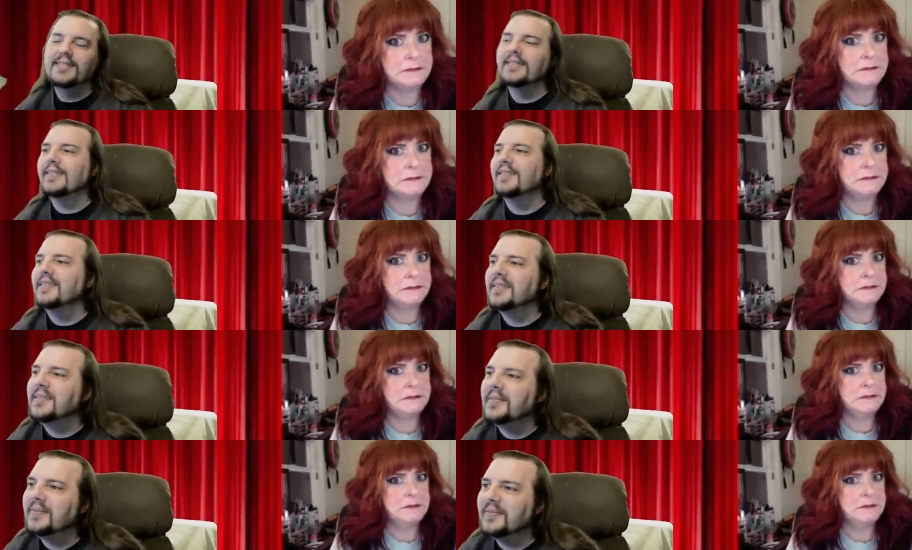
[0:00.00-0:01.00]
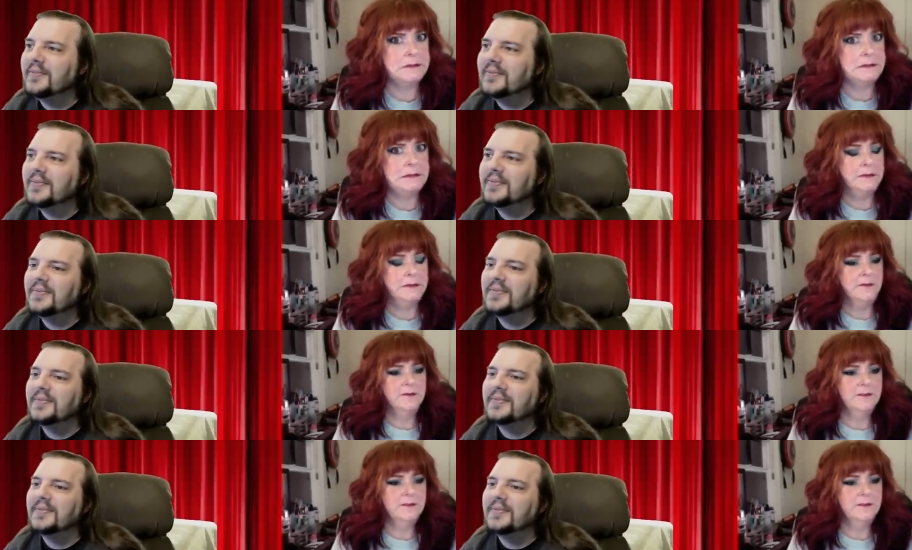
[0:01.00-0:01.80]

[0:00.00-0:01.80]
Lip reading: (no one is talking)